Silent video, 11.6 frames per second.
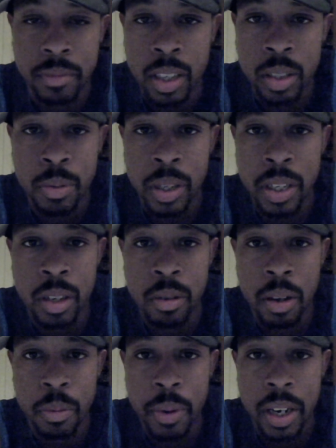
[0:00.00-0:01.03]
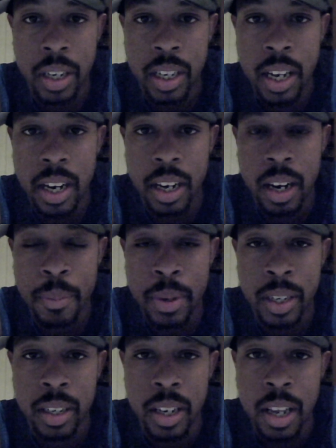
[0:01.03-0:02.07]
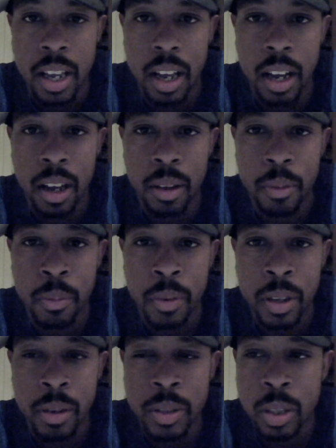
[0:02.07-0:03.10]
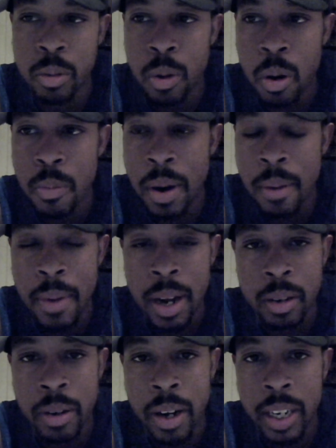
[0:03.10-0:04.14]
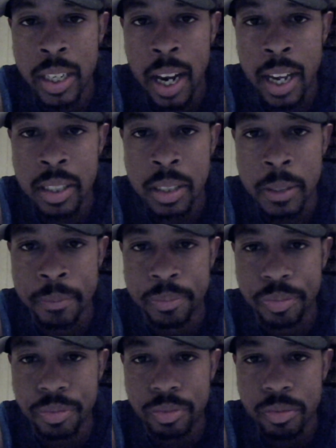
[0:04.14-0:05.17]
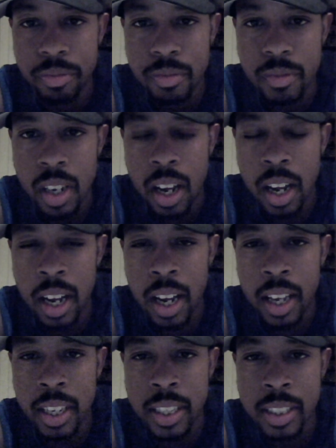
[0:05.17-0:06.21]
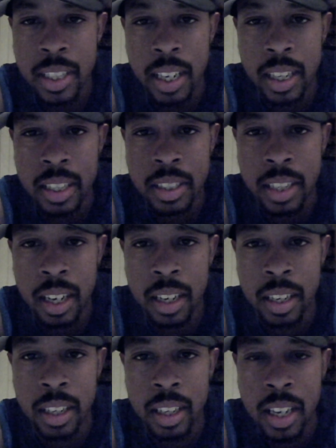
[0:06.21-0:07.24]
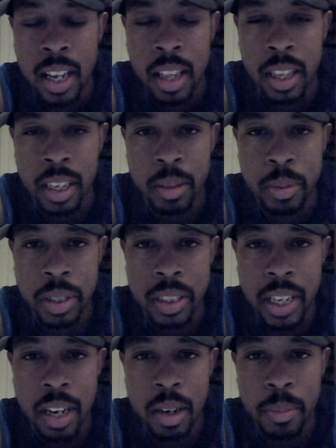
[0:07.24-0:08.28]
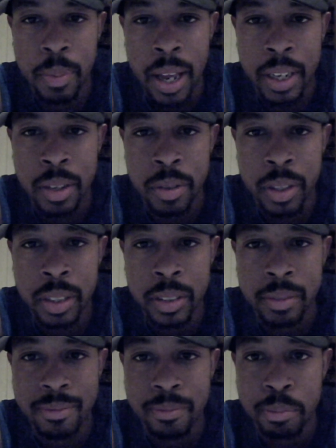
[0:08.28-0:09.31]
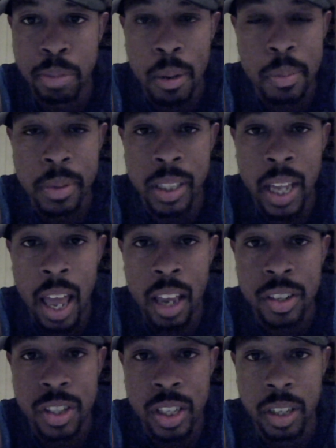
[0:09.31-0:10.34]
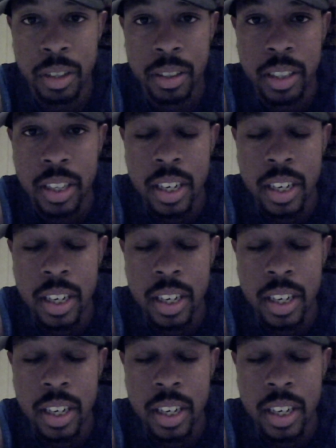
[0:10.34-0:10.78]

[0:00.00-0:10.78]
There's really no other way to cut it. I mean, there was a quote by Michael Eric Dyson. He said this at, I think it was the State of the Black Union, probably last year.